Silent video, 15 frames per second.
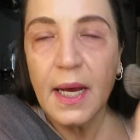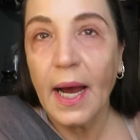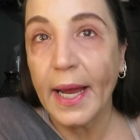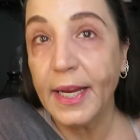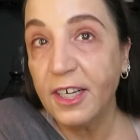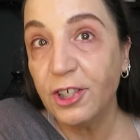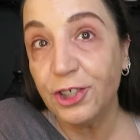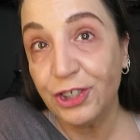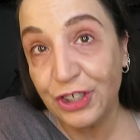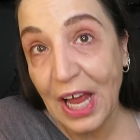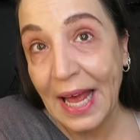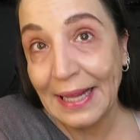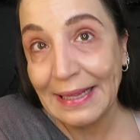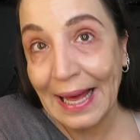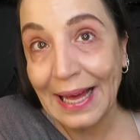I
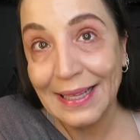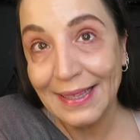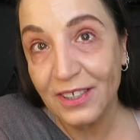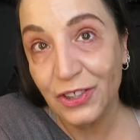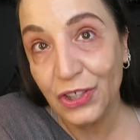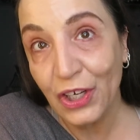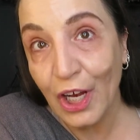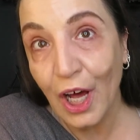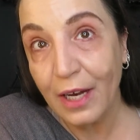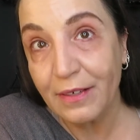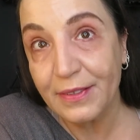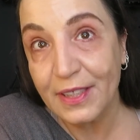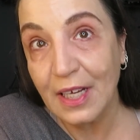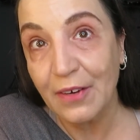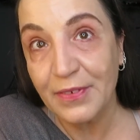understand that there's a lot
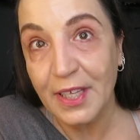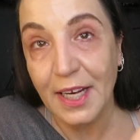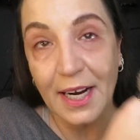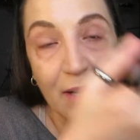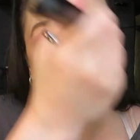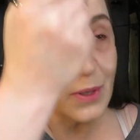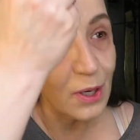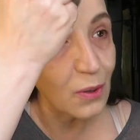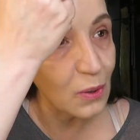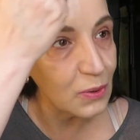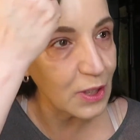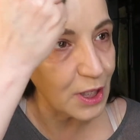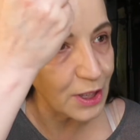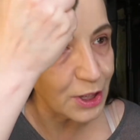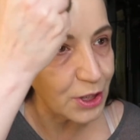of stuff that I would hold
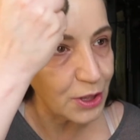on